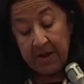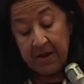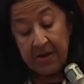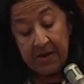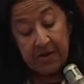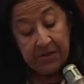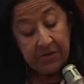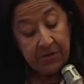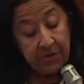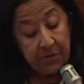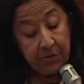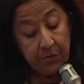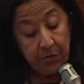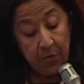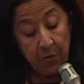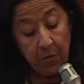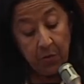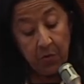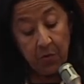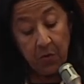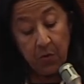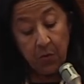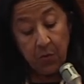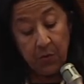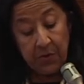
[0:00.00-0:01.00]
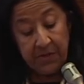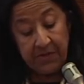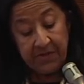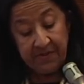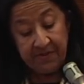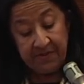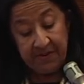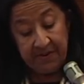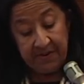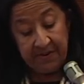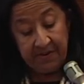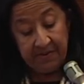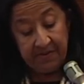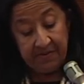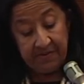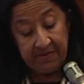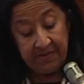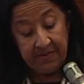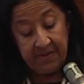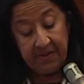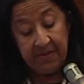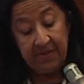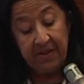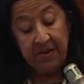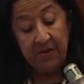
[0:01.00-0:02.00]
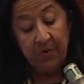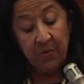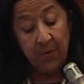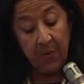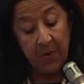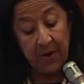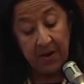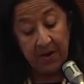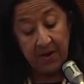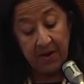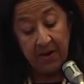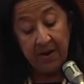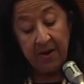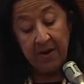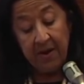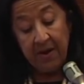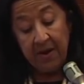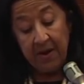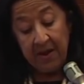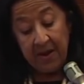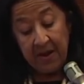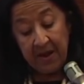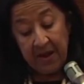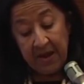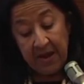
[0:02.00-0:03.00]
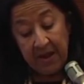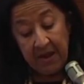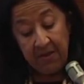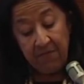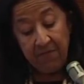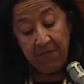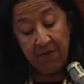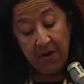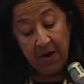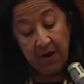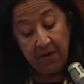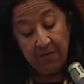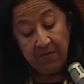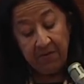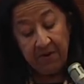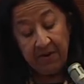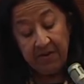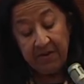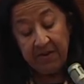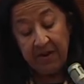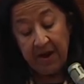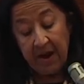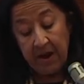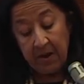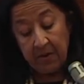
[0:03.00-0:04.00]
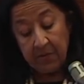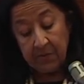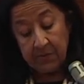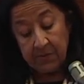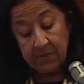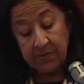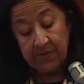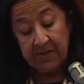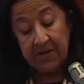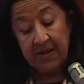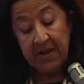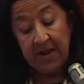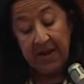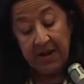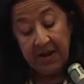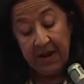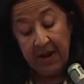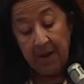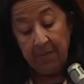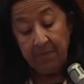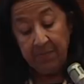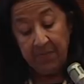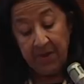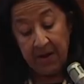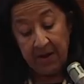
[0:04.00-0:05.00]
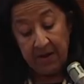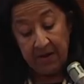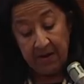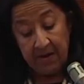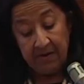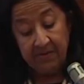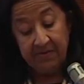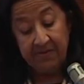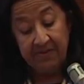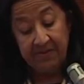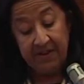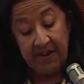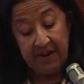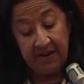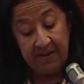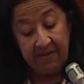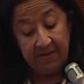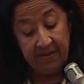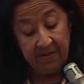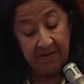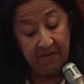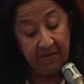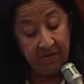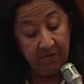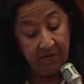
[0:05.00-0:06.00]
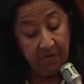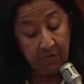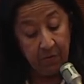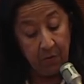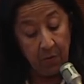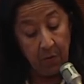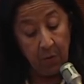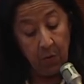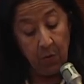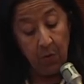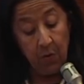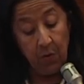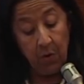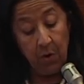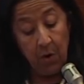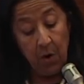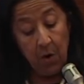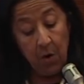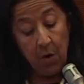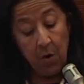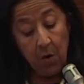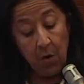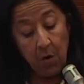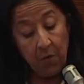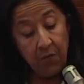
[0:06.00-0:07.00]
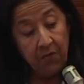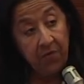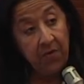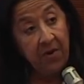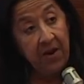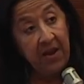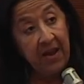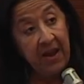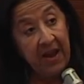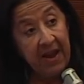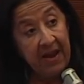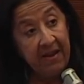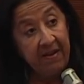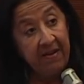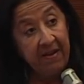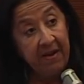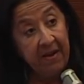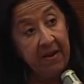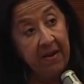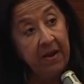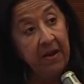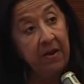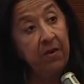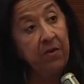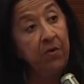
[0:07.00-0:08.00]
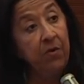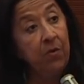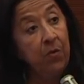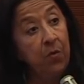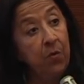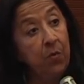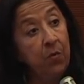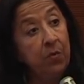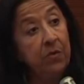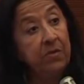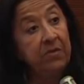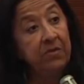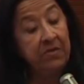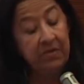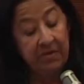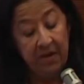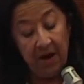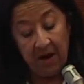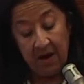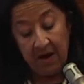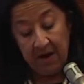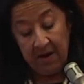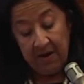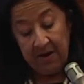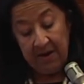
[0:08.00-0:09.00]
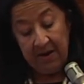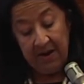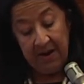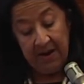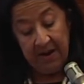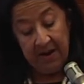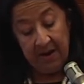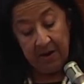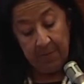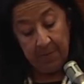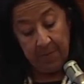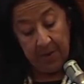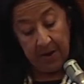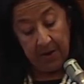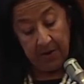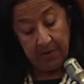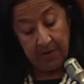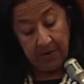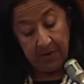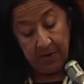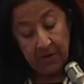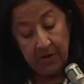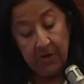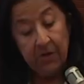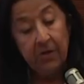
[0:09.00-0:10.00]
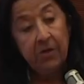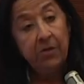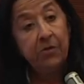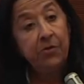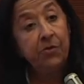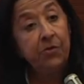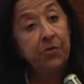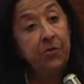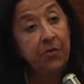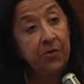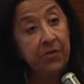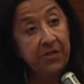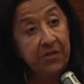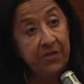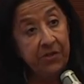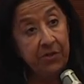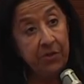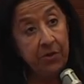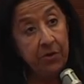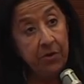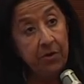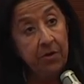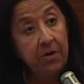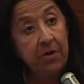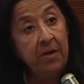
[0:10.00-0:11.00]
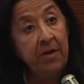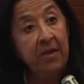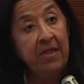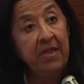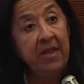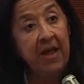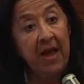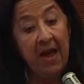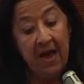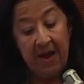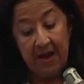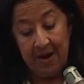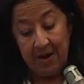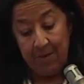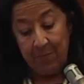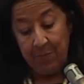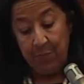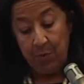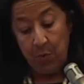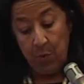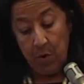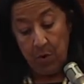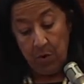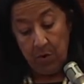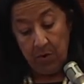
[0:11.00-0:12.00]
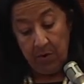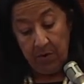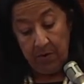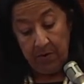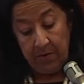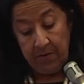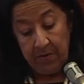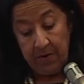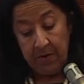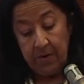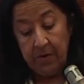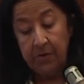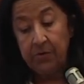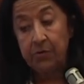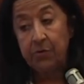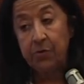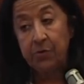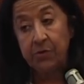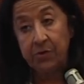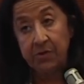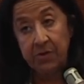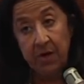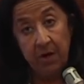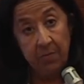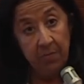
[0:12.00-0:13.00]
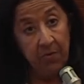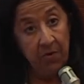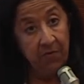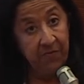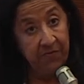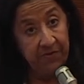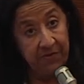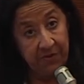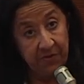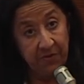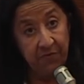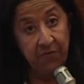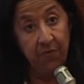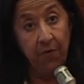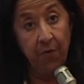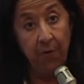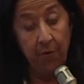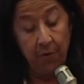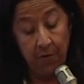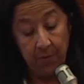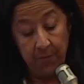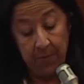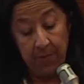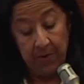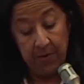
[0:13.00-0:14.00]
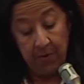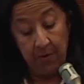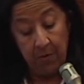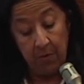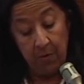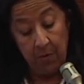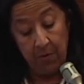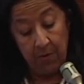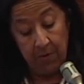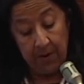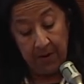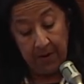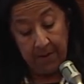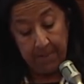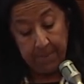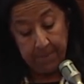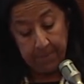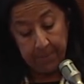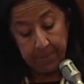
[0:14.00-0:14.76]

It's no coincidence that when he founded KAUST, King Abdullah stated his goal of creating a new Dar al-Hikmah to return the Arab world to some of its former glory.